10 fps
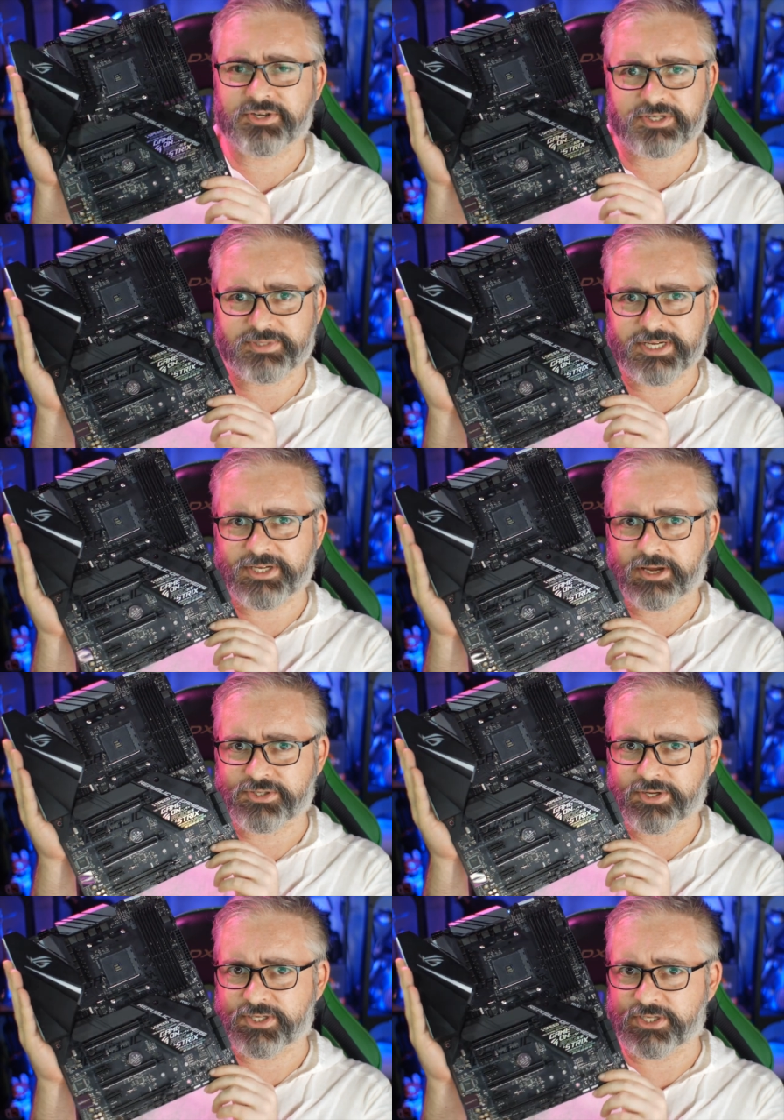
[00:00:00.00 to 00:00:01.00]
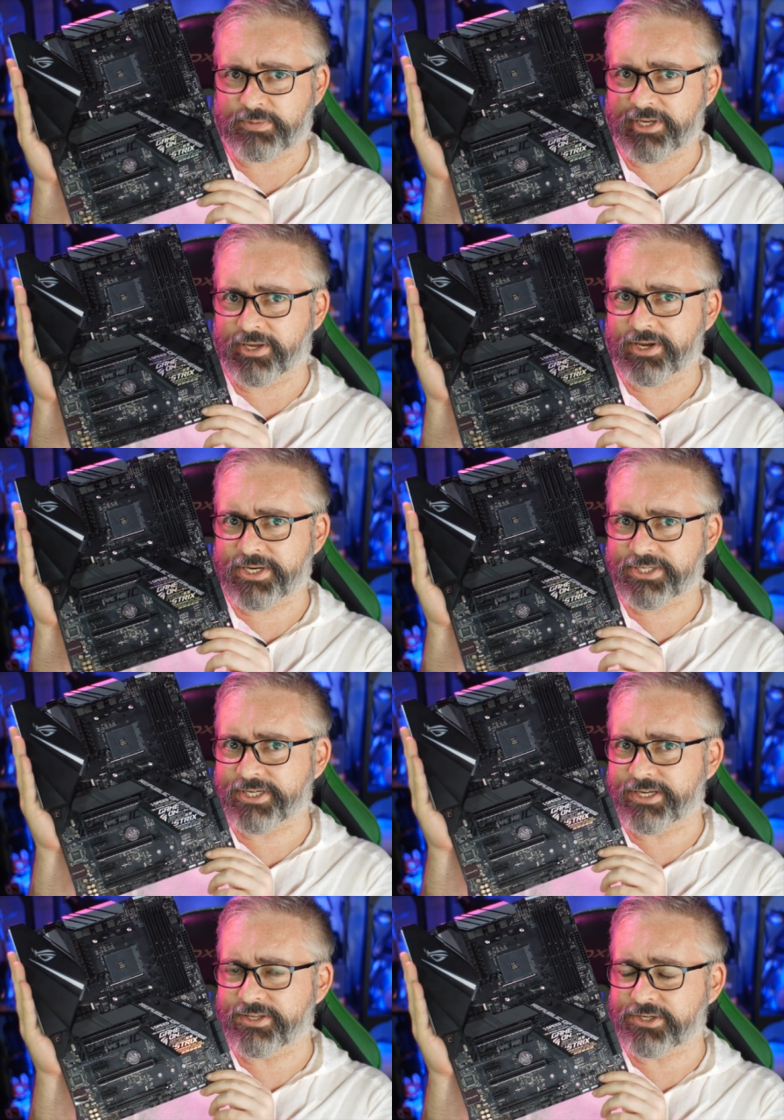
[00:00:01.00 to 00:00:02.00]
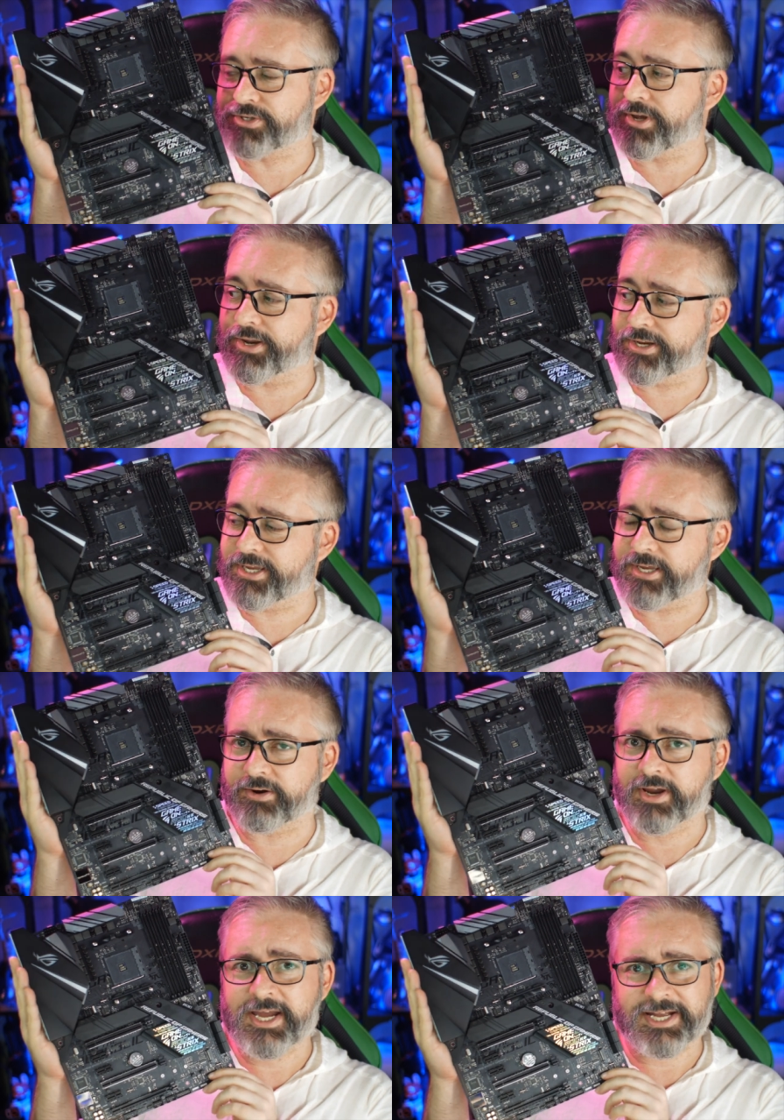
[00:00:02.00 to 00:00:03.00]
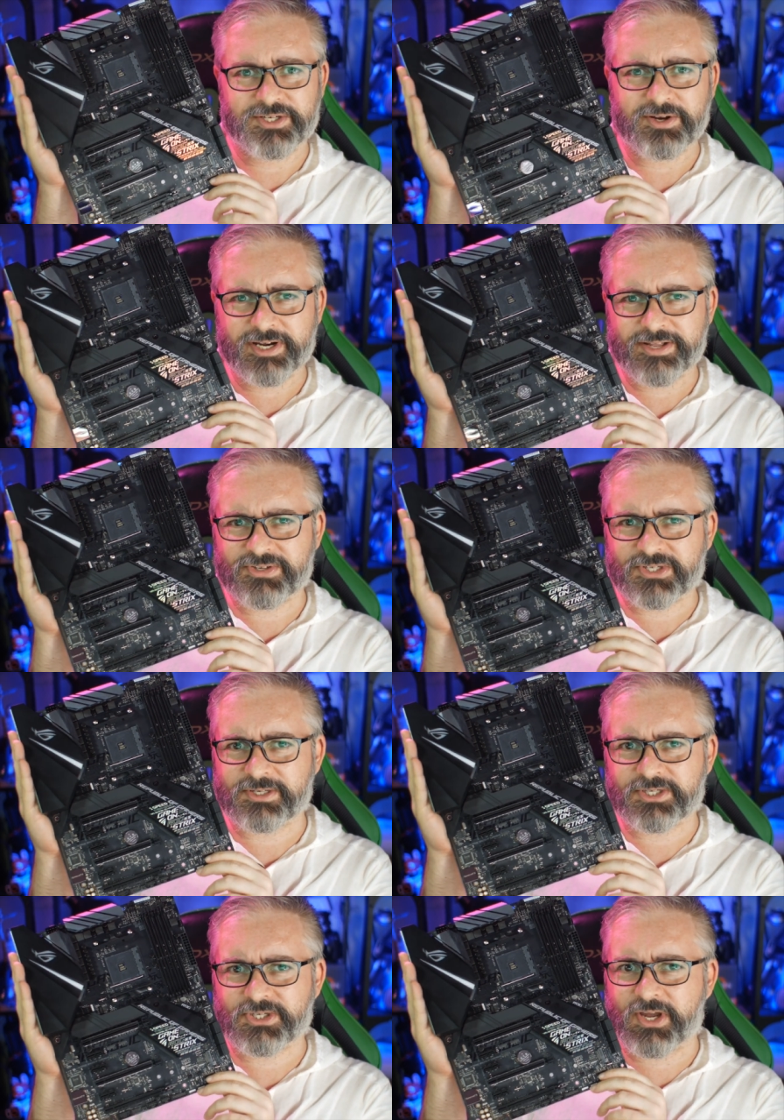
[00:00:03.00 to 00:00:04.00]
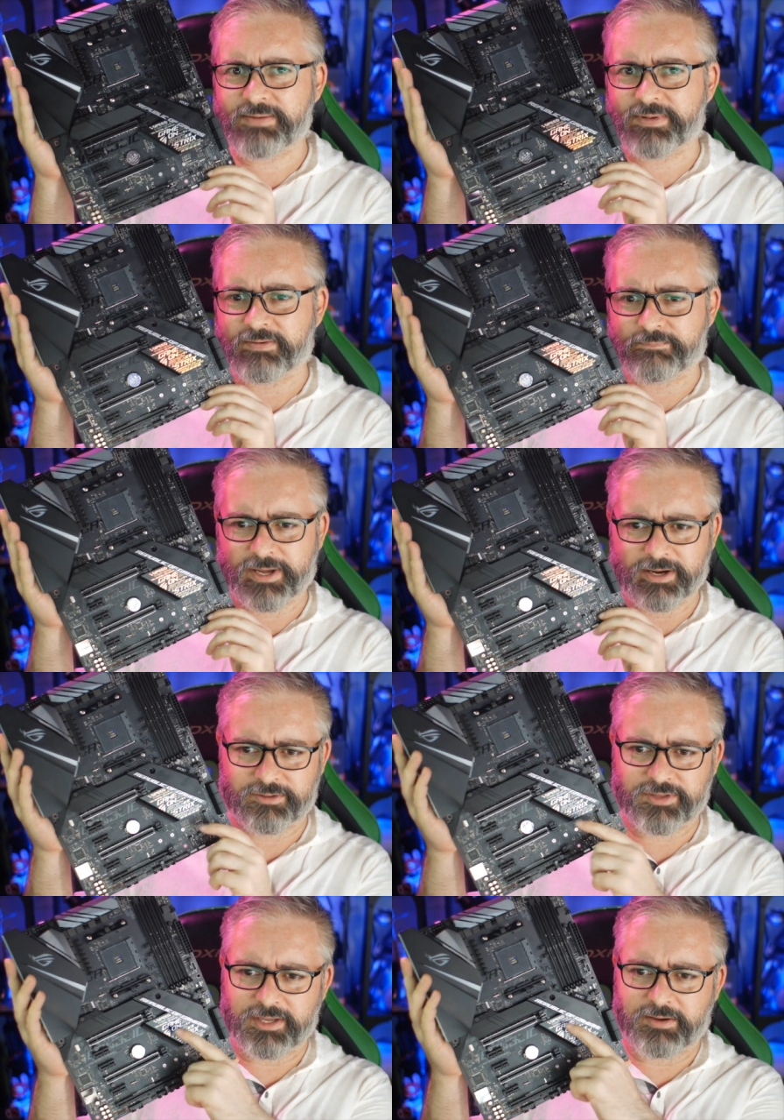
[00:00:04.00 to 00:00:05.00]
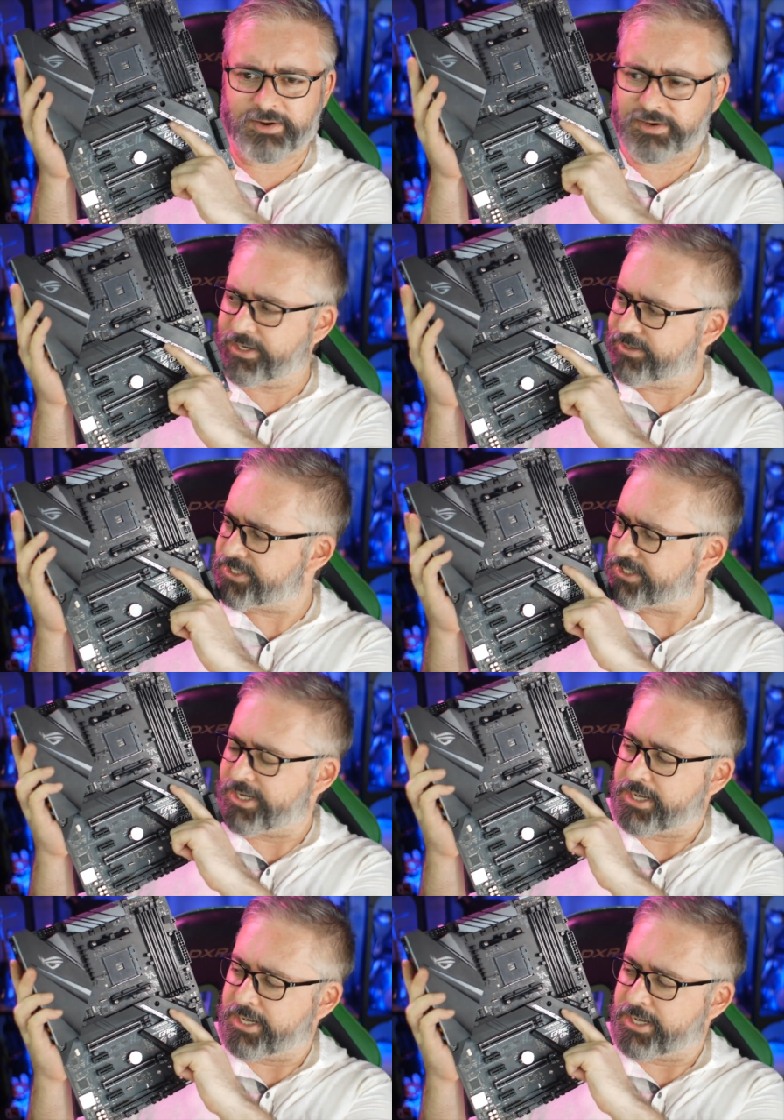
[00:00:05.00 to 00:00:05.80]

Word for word: you some detail shots on this, but you can kind of see in this shot here, it's got kind of this cyberpunk thing going on here. This,